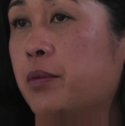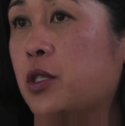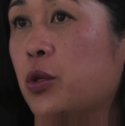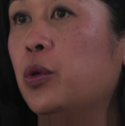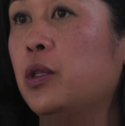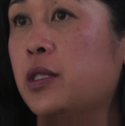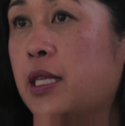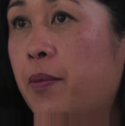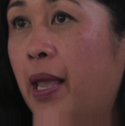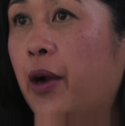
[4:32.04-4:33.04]
schools
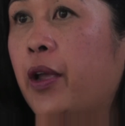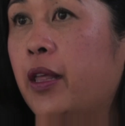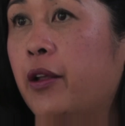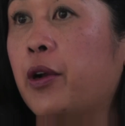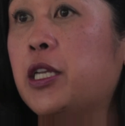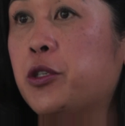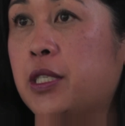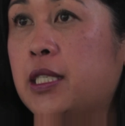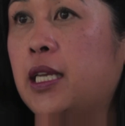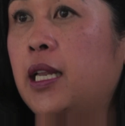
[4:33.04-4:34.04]
in the Bay Area that are
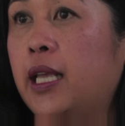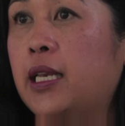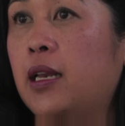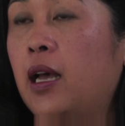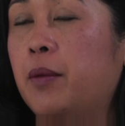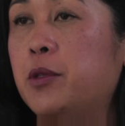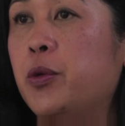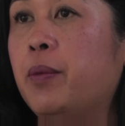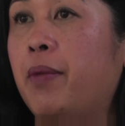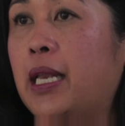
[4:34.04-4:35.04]
interested in
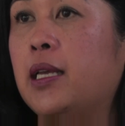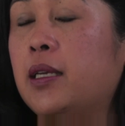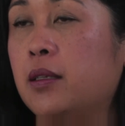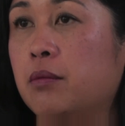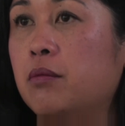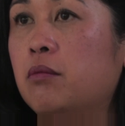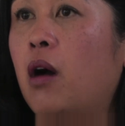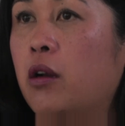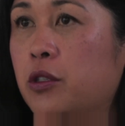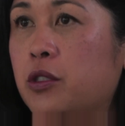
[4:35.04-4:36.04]
doing beta
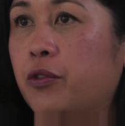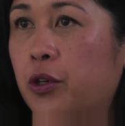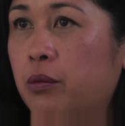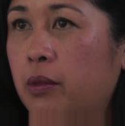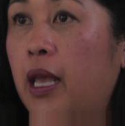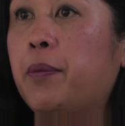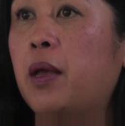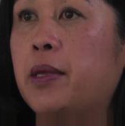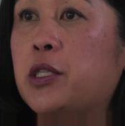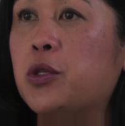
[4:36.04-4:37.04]
models for the
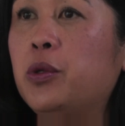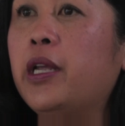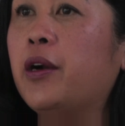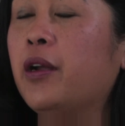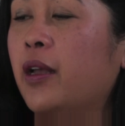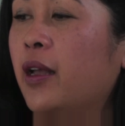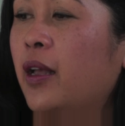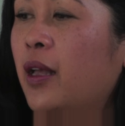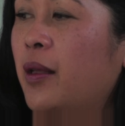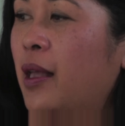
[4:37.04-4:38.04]
upcoming school year.
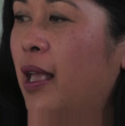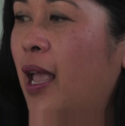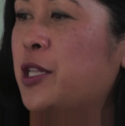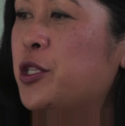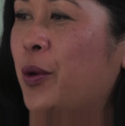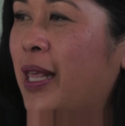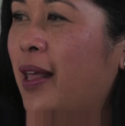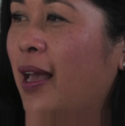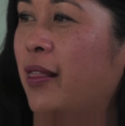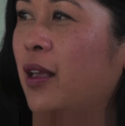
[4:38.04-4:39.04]
And so
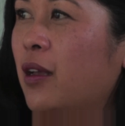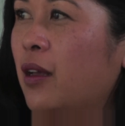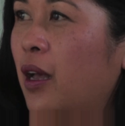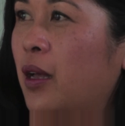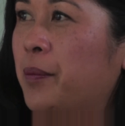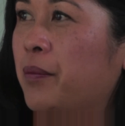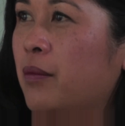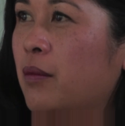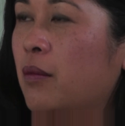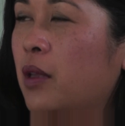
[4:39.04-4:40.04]
I think
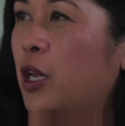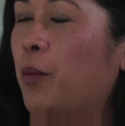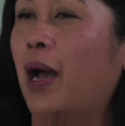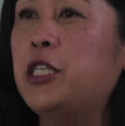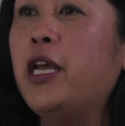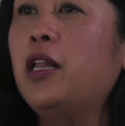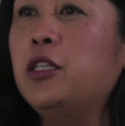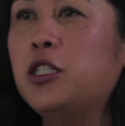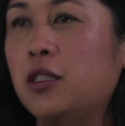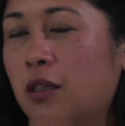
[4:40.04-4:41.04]
my
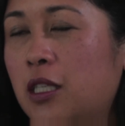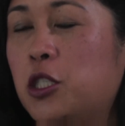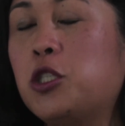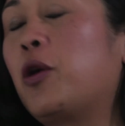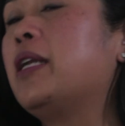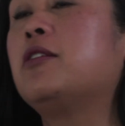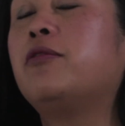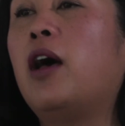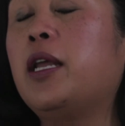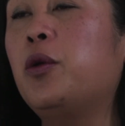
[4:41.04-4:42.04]
challenge is just trying to
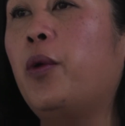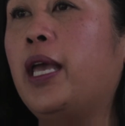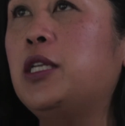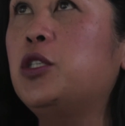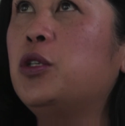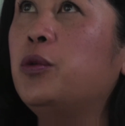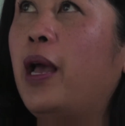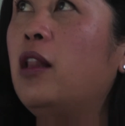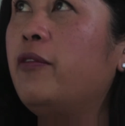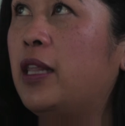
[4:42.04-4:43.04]
find a way to
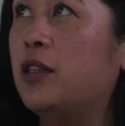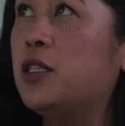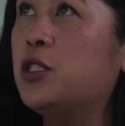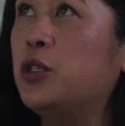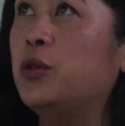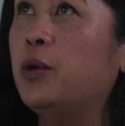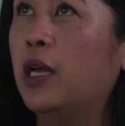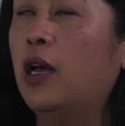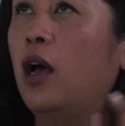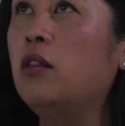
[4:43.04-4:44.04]
elevate this to
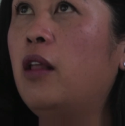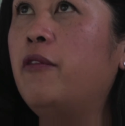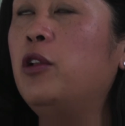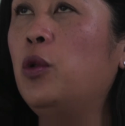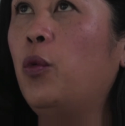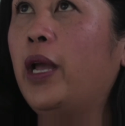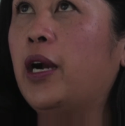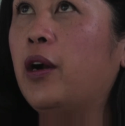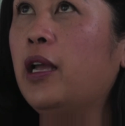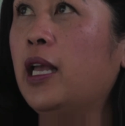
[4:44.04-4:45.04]
a level
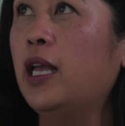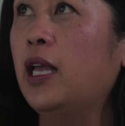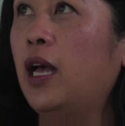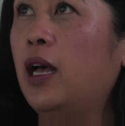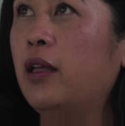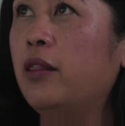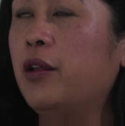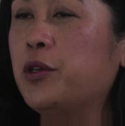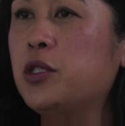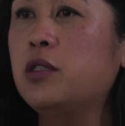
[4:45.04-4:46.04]
where
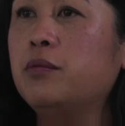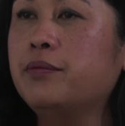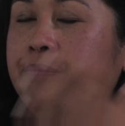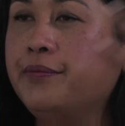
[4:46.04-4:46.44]
there's